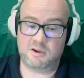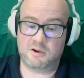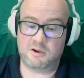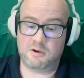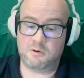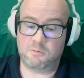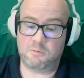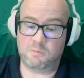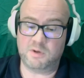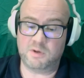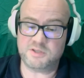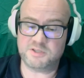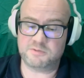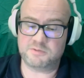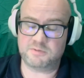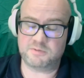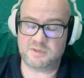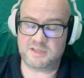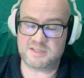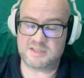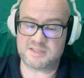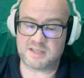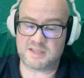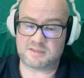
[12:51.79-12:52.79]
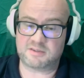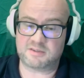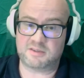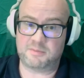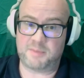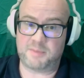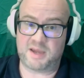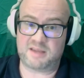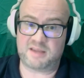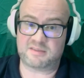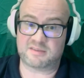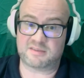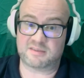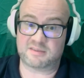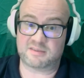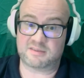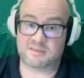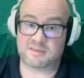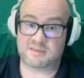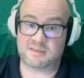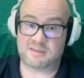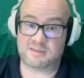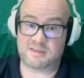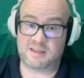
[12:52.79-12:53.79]
once you release that to the masses,
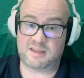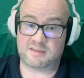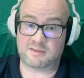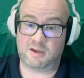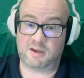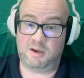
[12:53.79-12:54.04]
it's